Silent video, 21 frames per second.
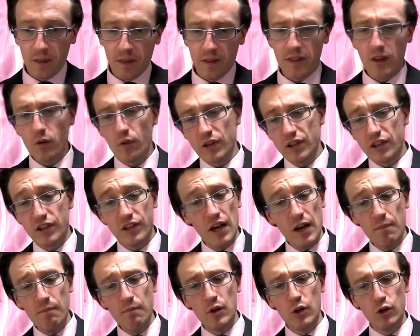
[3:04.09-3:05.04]
There were
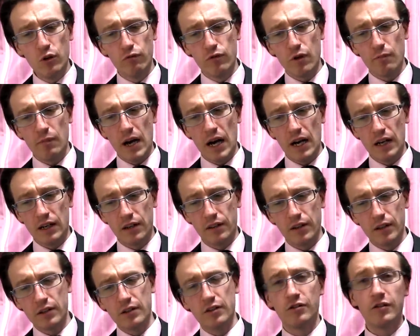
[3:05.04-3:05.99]
some who remarked
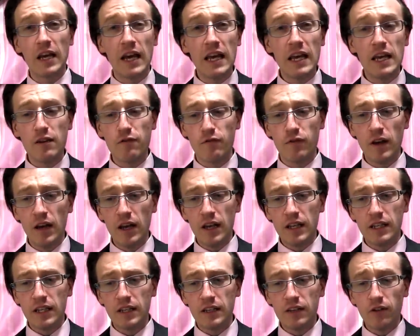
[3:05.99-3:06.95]
that Dave
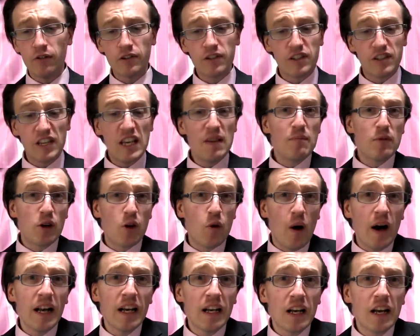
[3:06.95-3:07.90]
did not seem
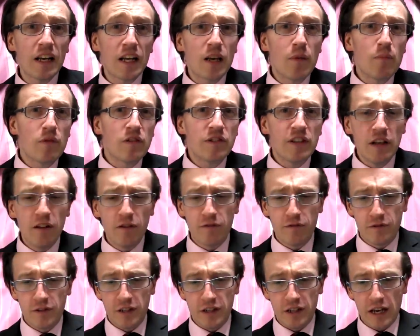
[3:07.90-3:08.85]
quite like
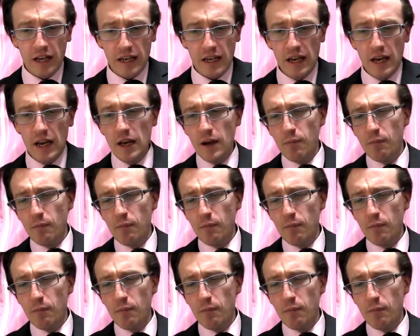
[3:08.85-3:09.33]
himself today,